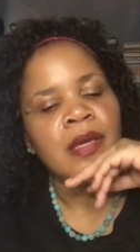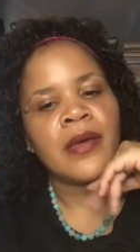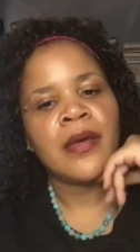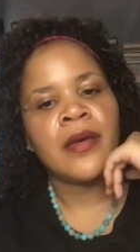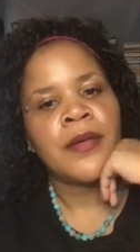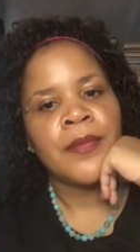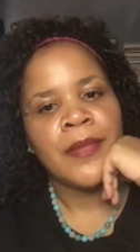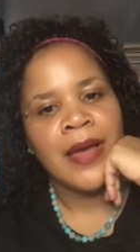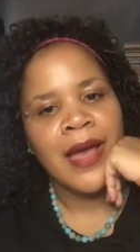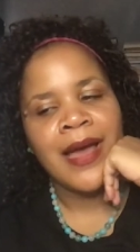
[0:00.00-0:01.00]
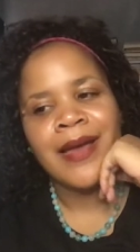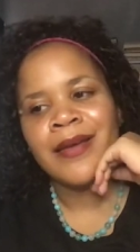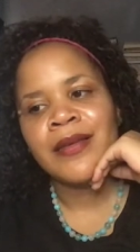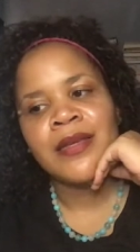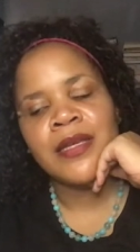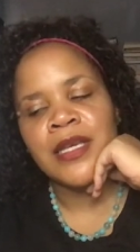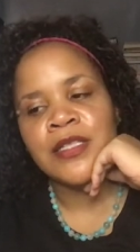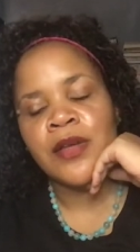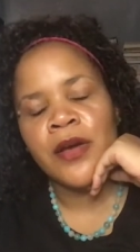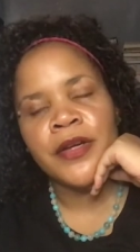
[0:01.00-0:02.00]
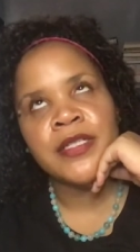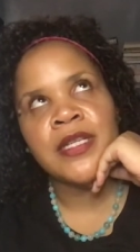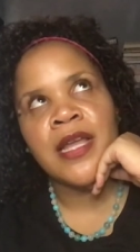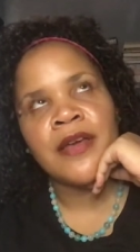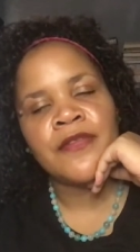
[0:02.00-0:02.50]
um, it's hard to not